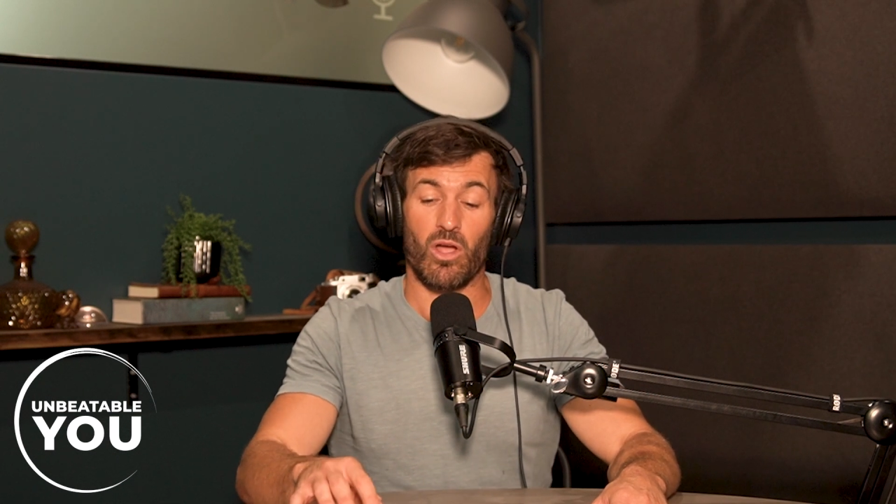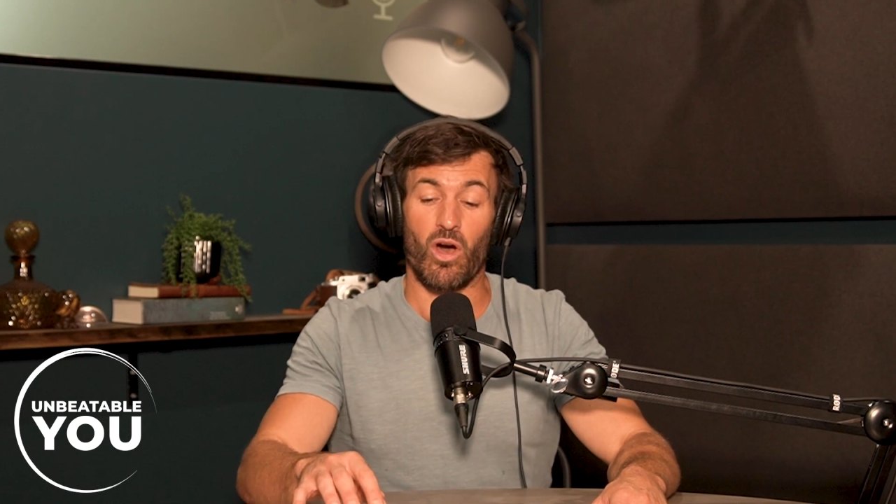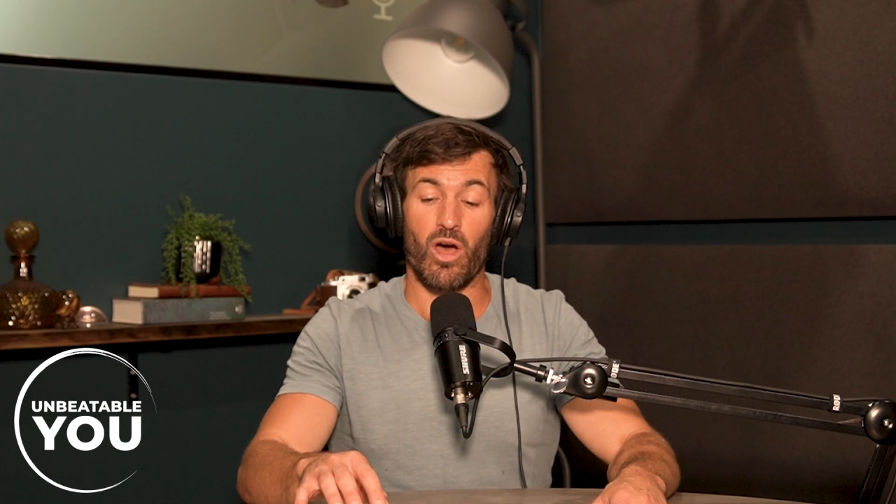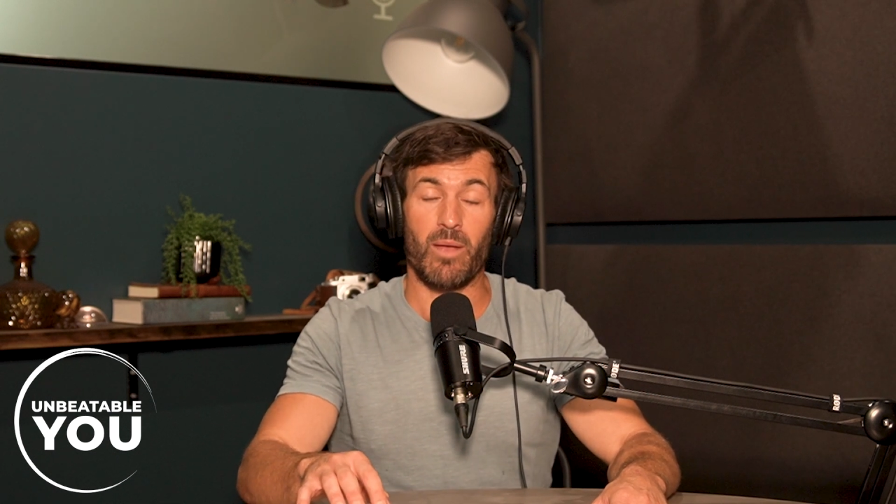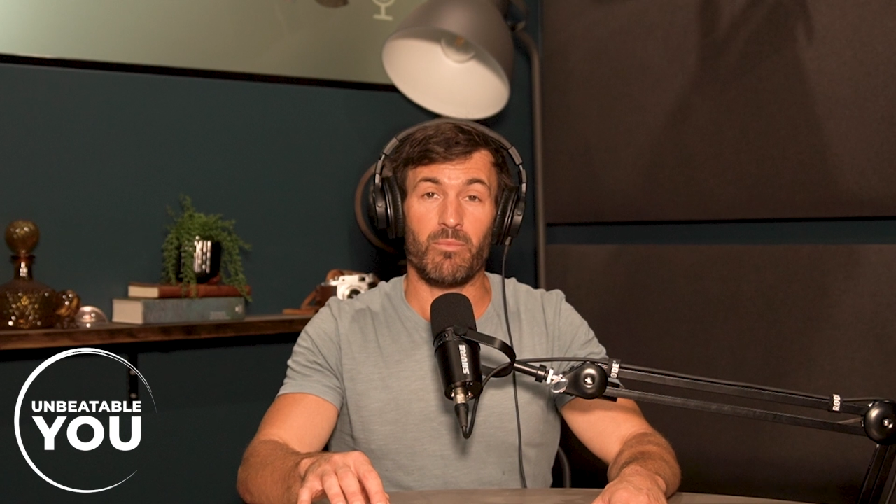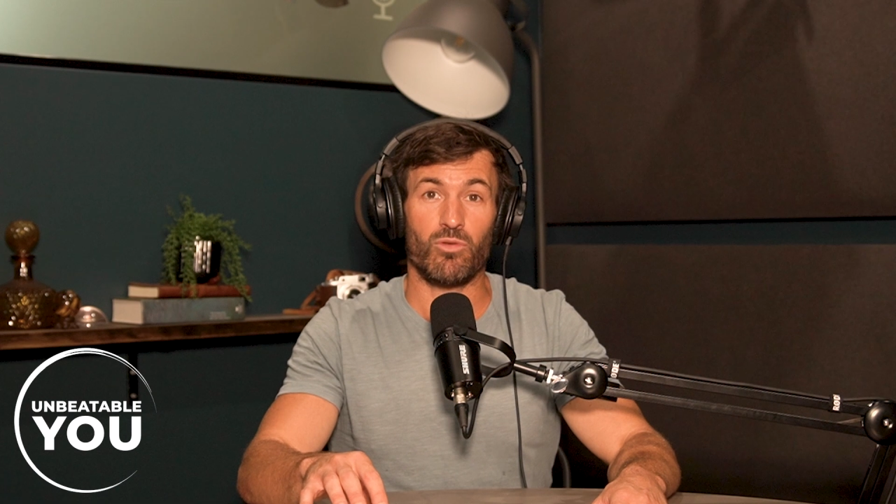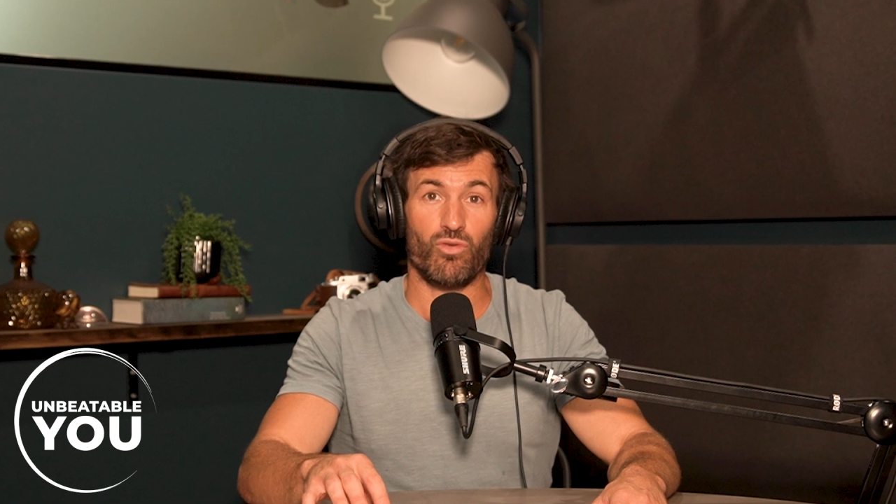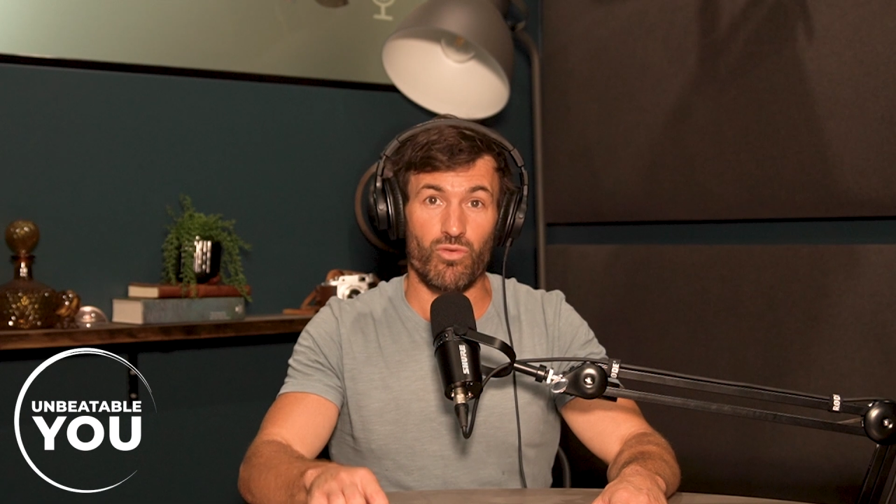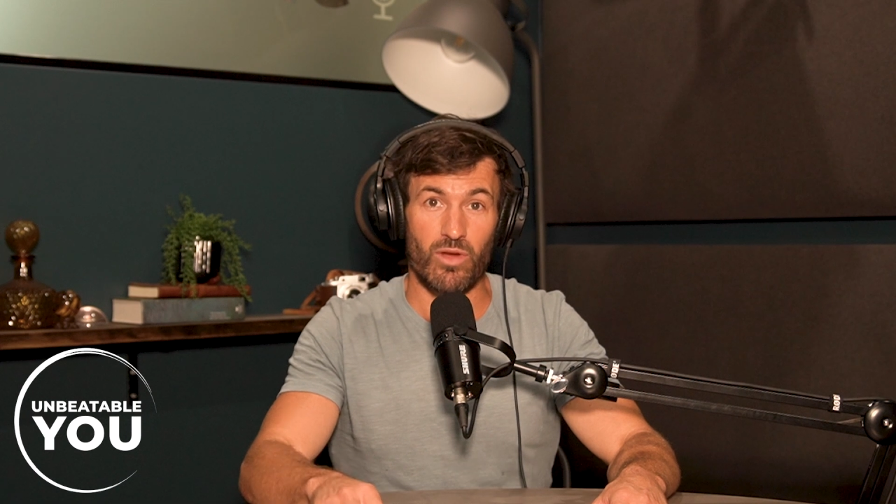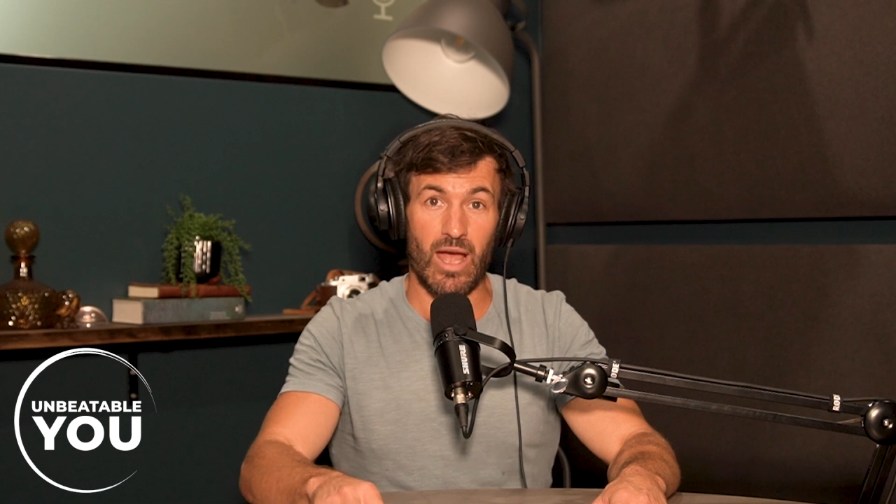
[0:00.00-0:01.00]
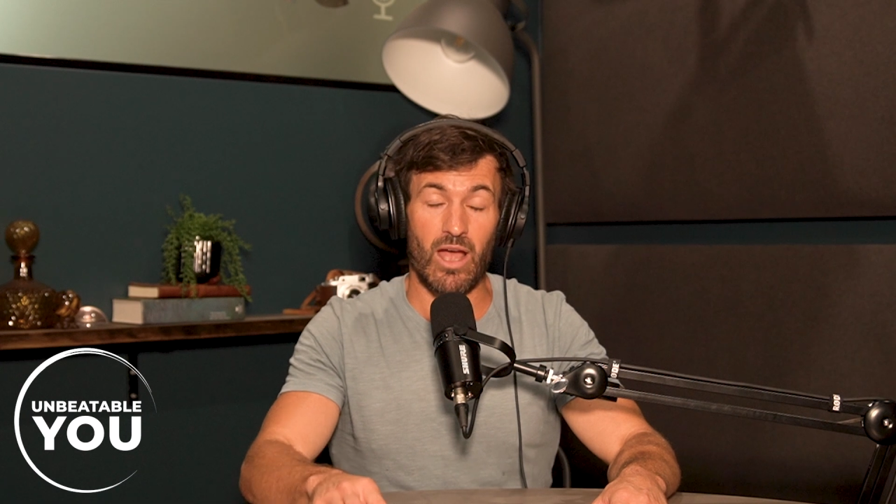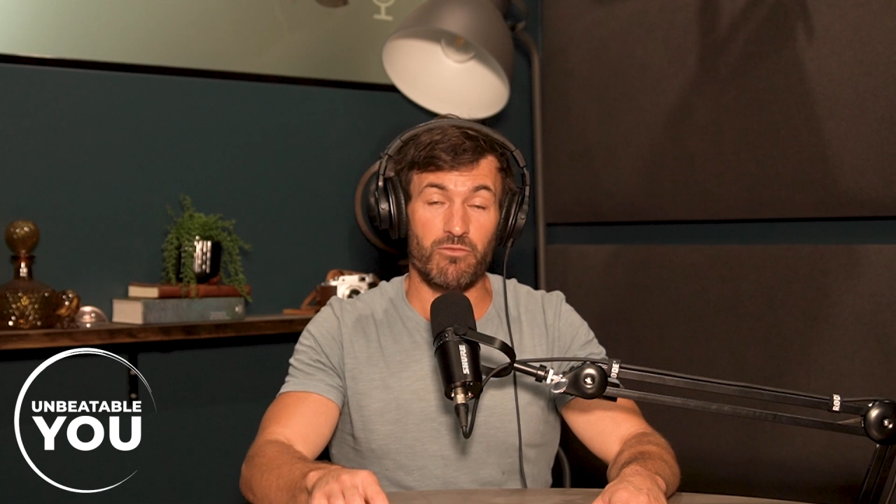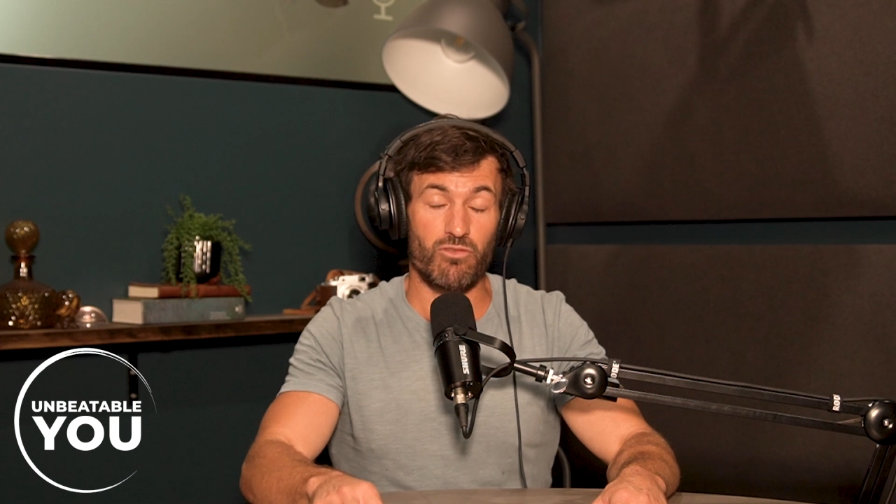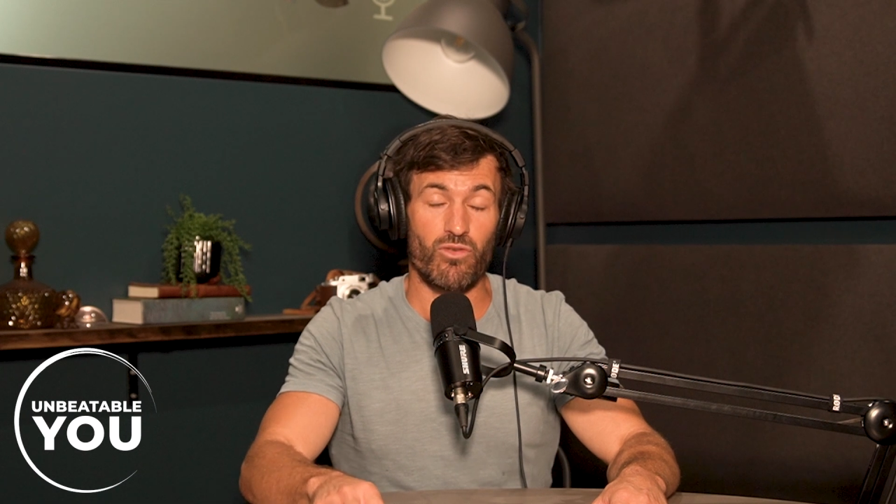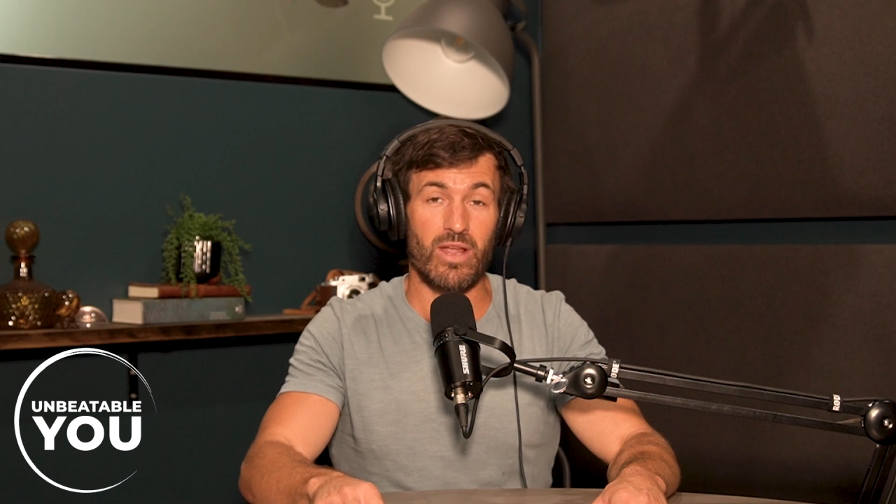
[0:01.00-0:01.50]
I've
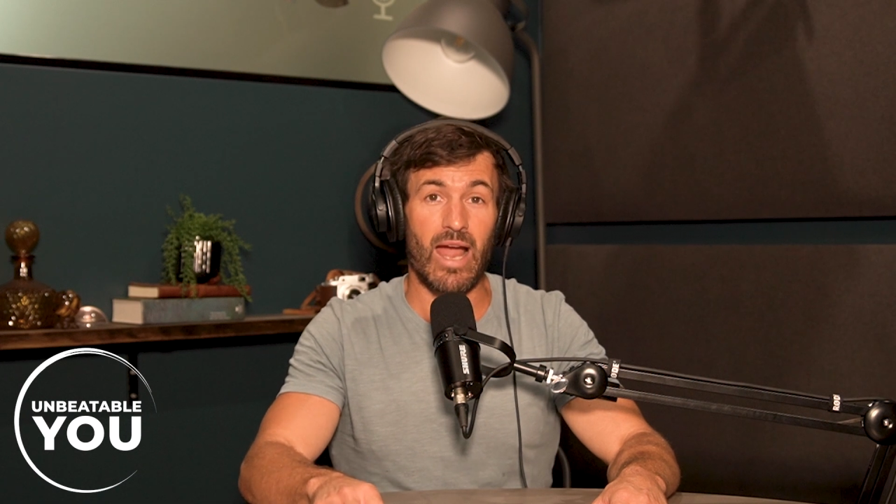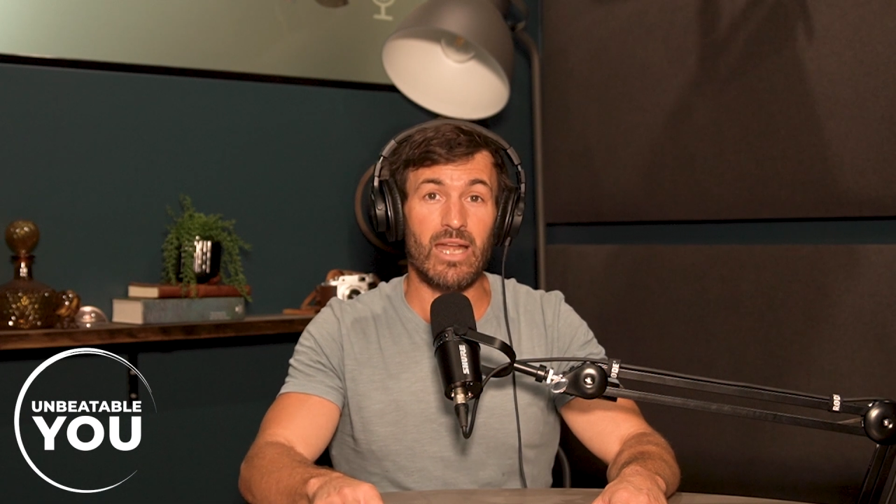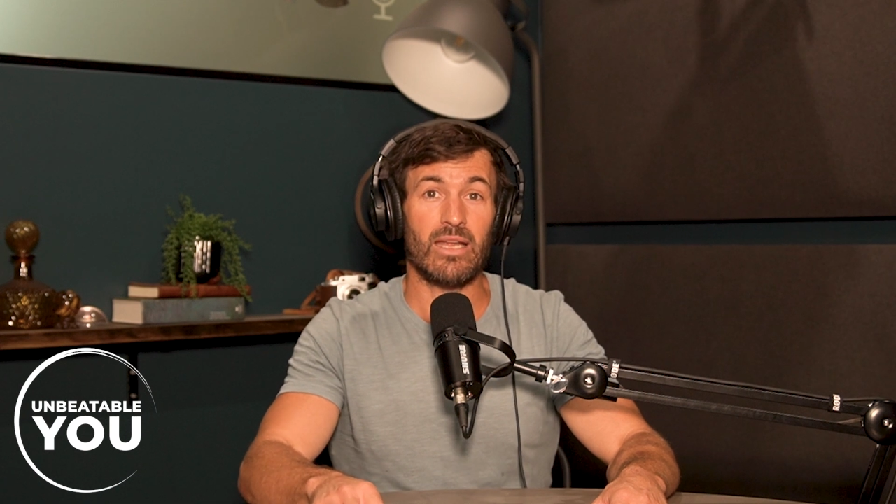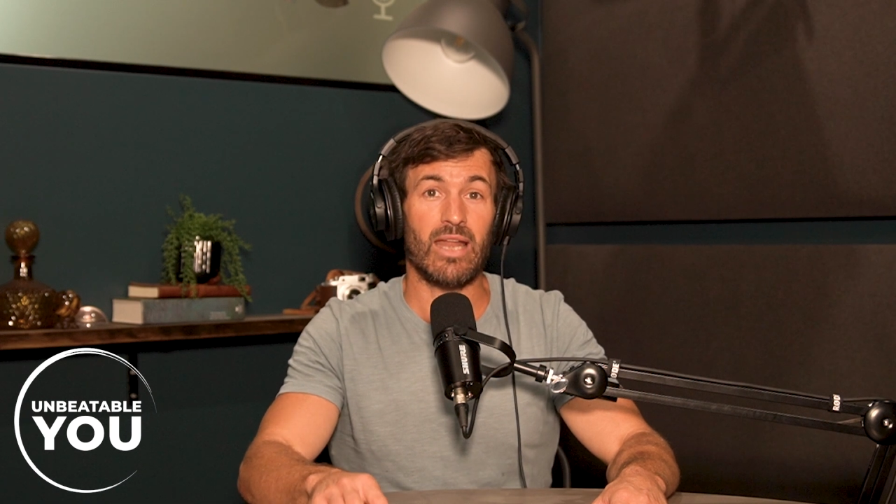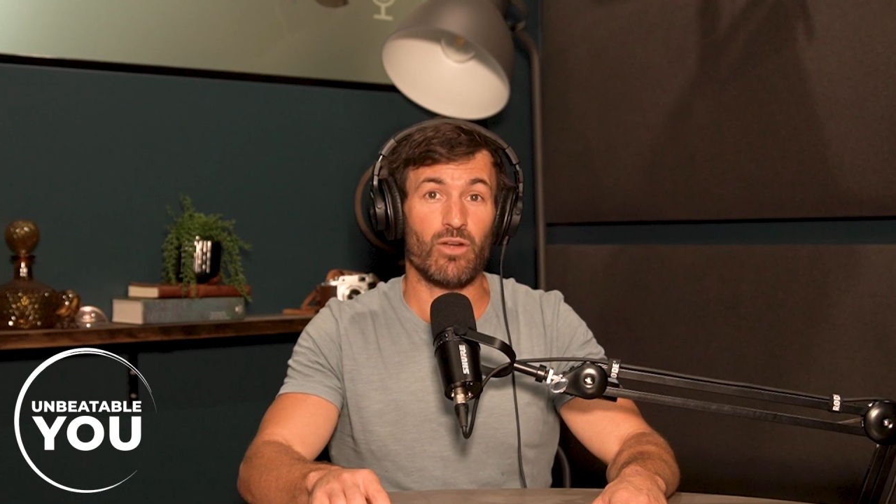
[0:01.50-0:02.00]
created